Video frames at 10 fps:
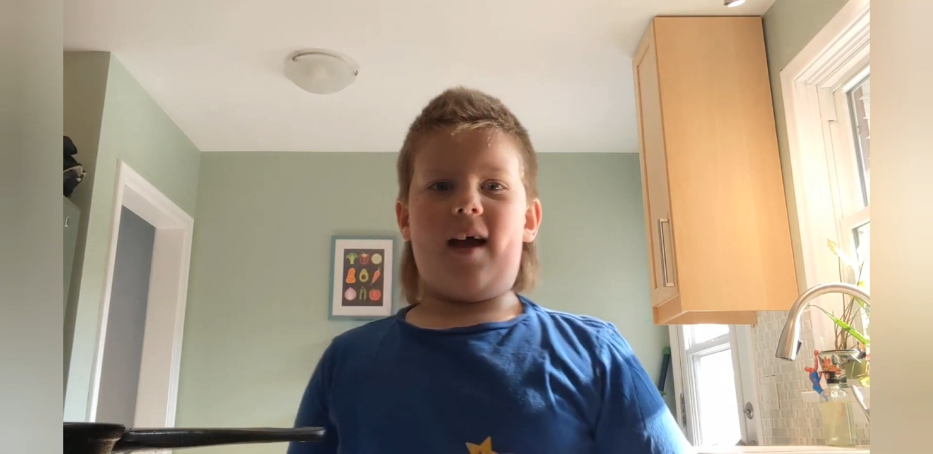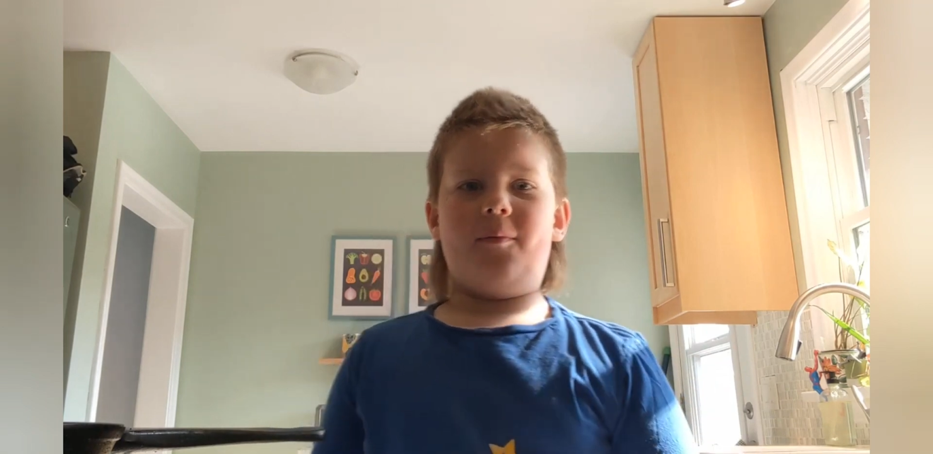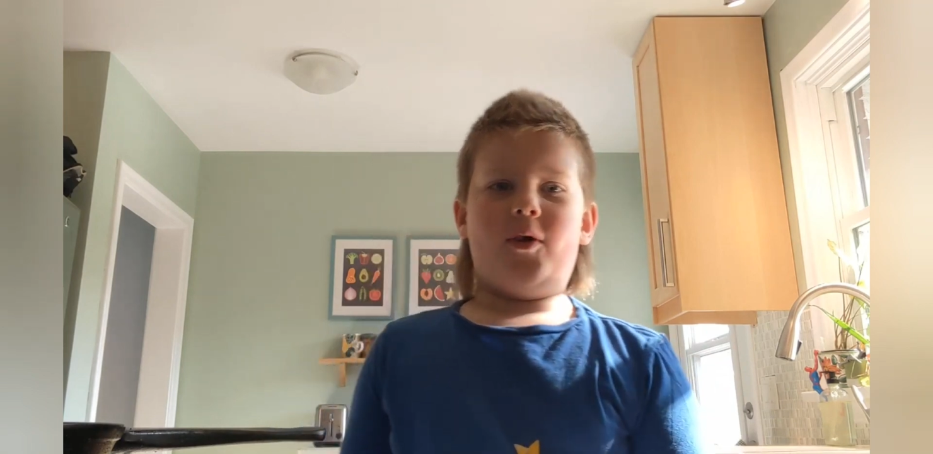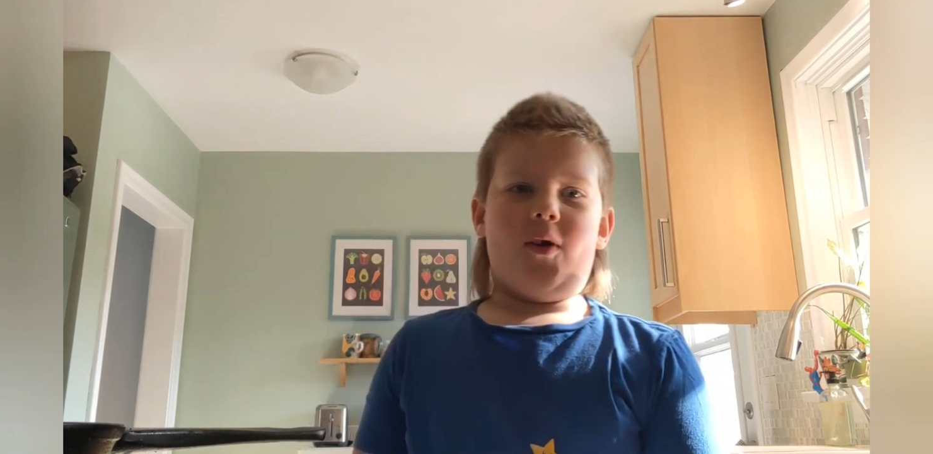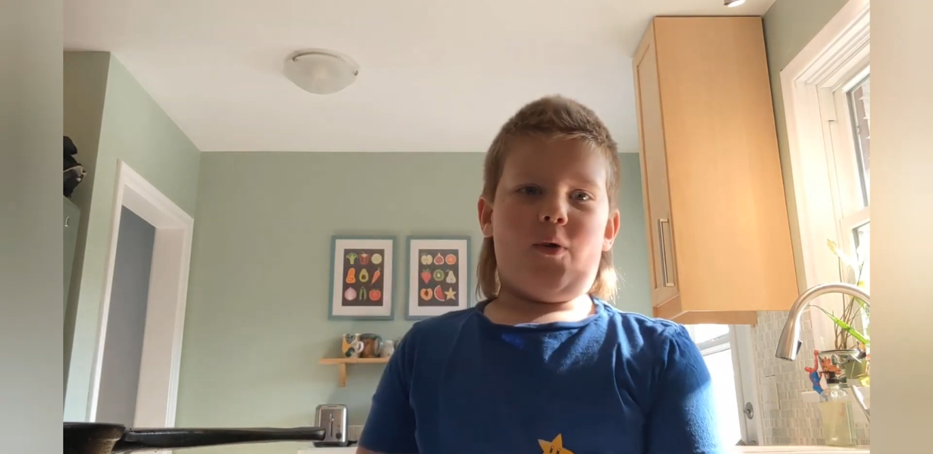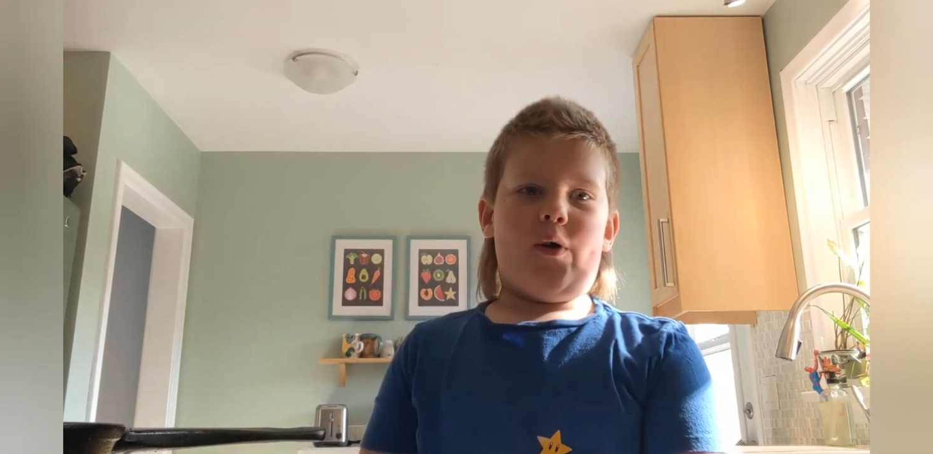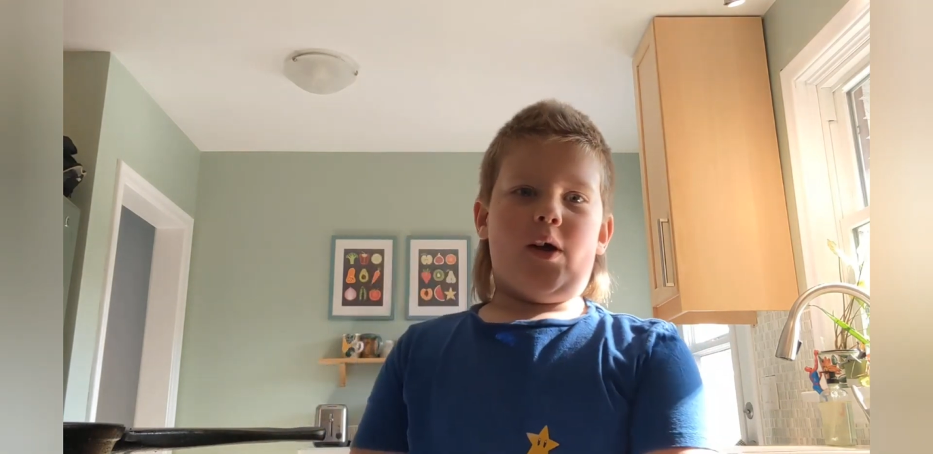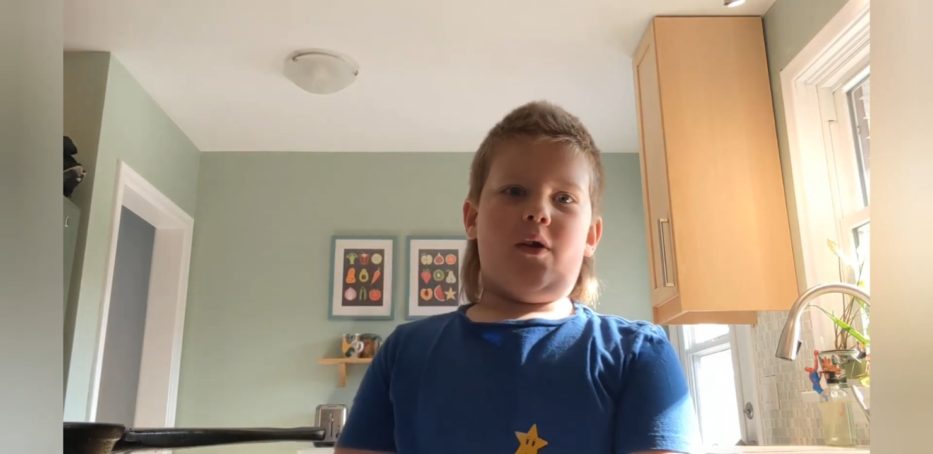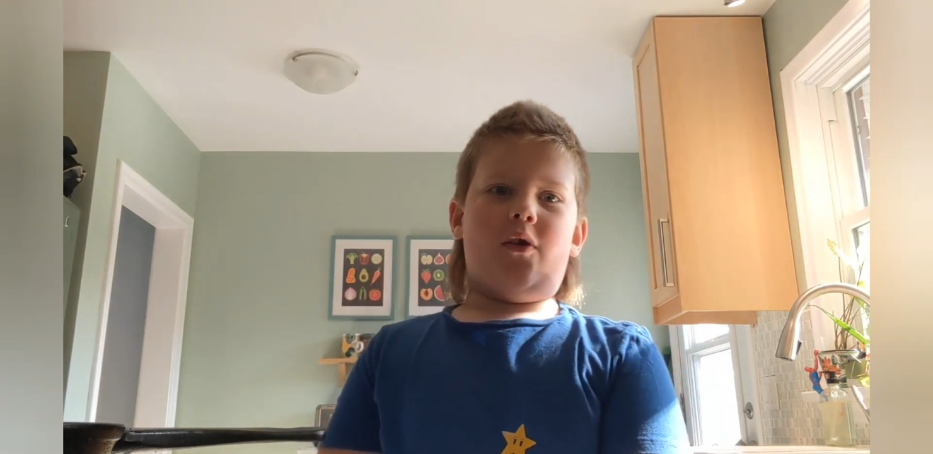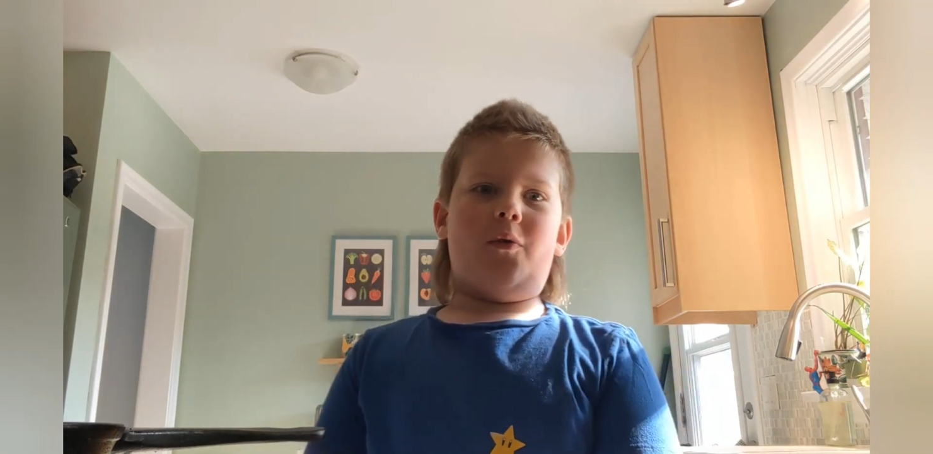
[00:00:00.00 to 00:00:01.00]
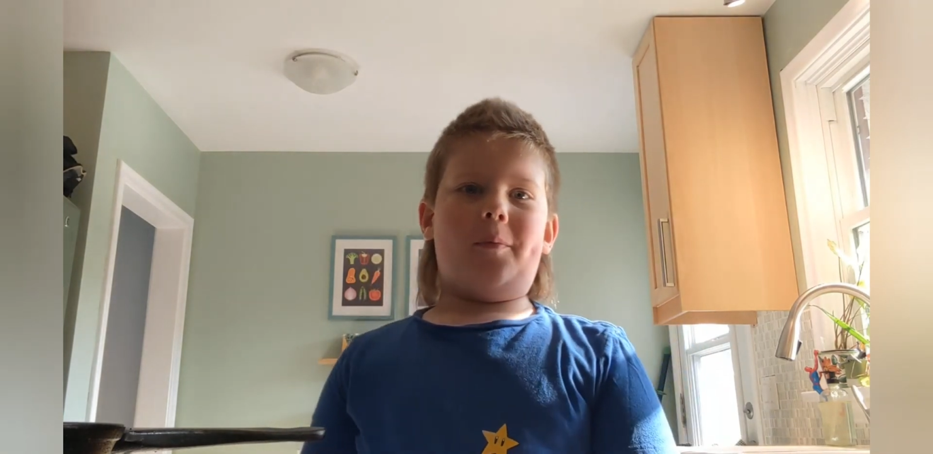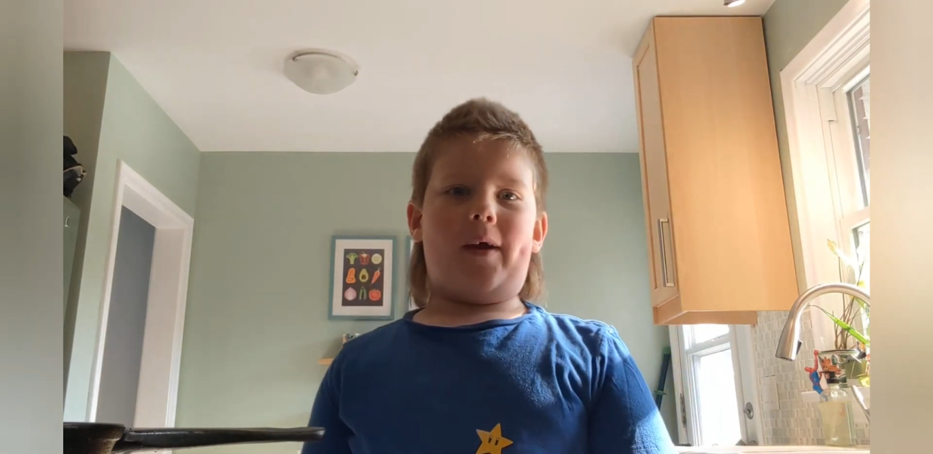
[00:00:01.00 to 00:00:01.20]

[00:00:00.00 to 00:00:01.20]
I'm going to